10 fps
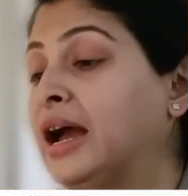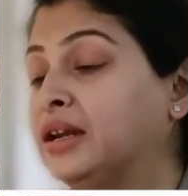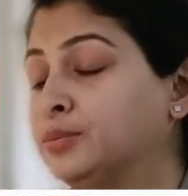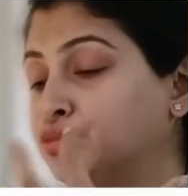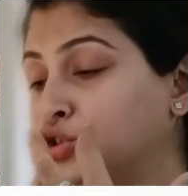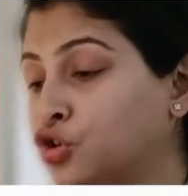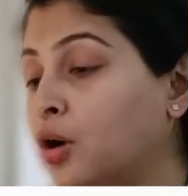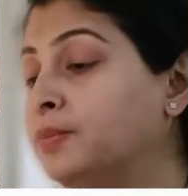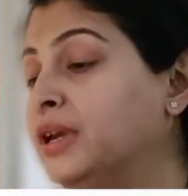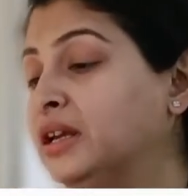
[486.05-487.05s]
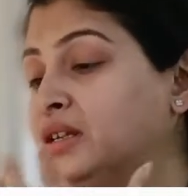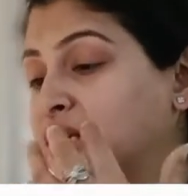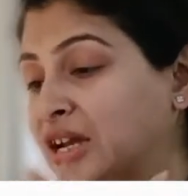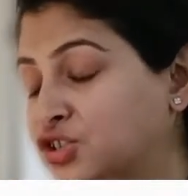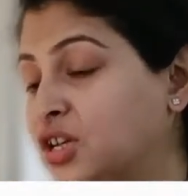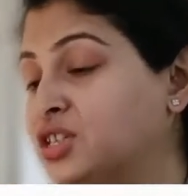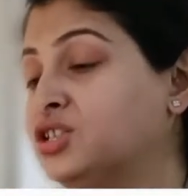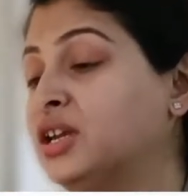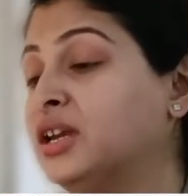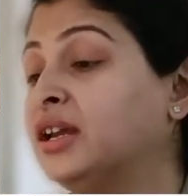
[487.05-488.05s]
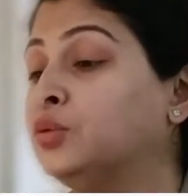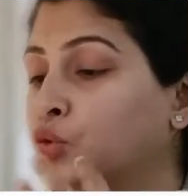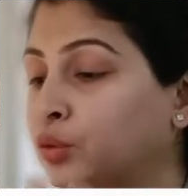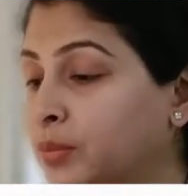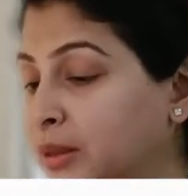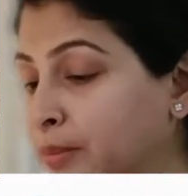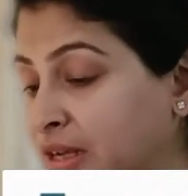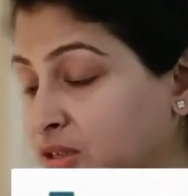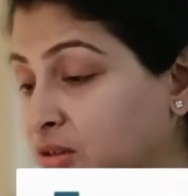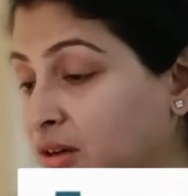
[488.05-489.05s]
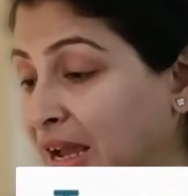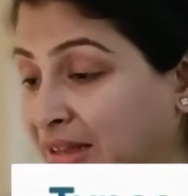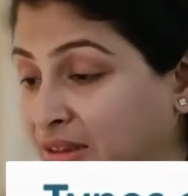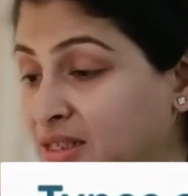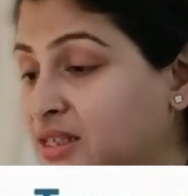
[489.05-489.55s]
and absorbing, digesting it would be better at the